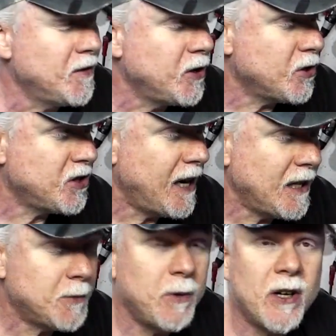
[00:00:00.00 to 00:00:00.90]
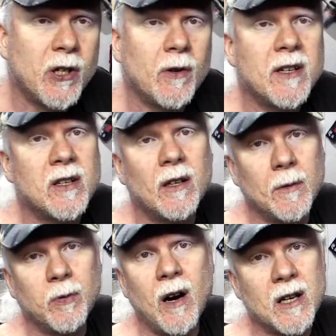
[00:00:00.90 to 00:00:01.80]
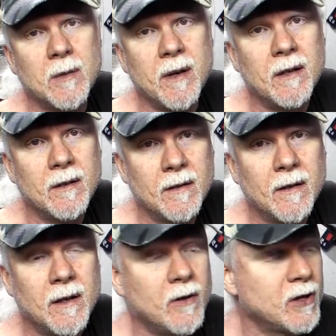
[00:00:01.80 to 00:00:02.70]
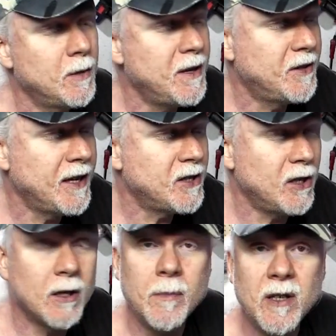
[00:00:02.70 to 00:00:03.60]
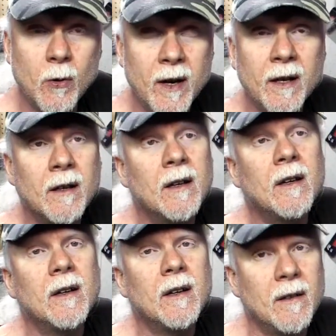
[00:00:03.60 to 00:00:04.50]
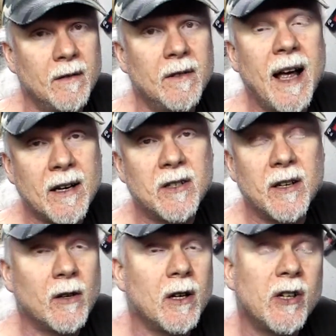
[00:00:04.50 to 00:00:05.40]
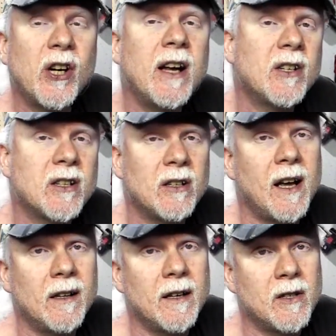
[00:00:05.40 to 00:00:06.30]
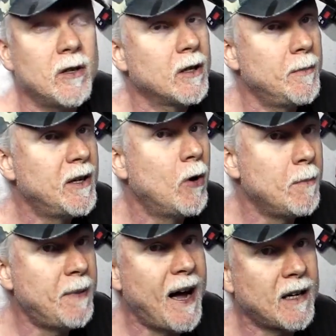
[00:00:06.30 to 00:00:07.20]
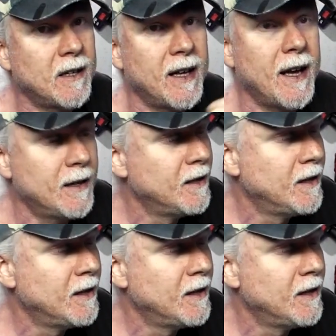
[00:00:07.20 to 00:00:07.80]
Your stylus pressure is still approximate. There's going to be things that you're going to be doing next that are going to change it slightly, so you're going to be going back to that.